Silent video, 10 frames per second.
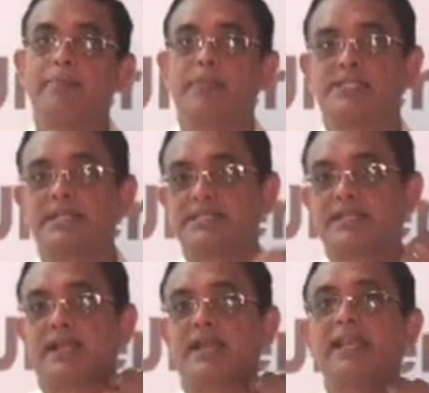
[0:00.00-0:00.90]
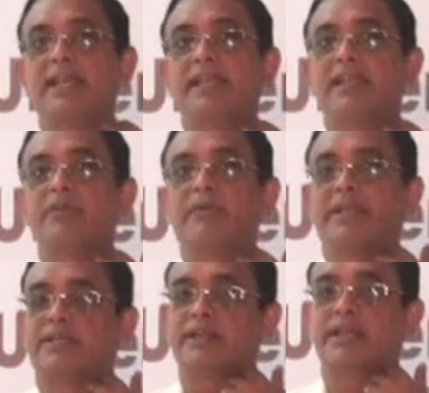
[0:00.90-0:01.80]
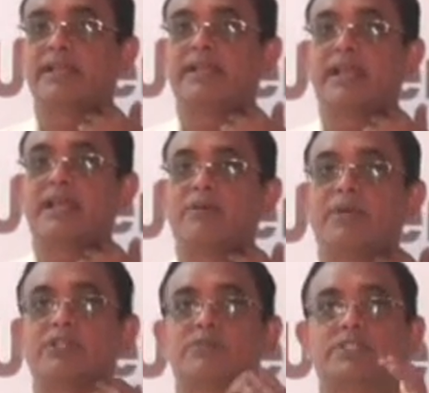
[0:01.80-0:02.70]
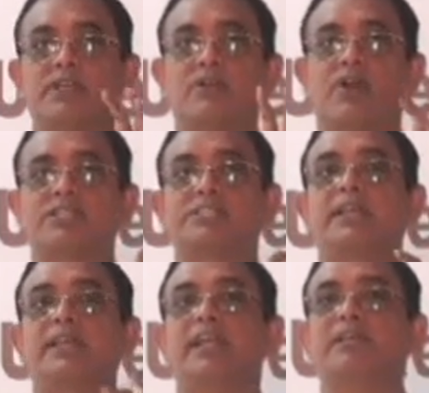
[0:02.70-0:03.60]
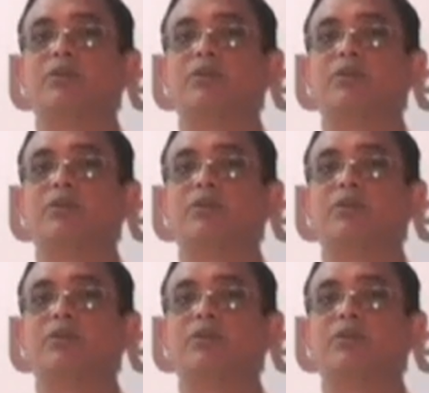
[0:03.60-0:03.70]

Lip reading: Muscles are highly innervated and they are the ones which are constantly in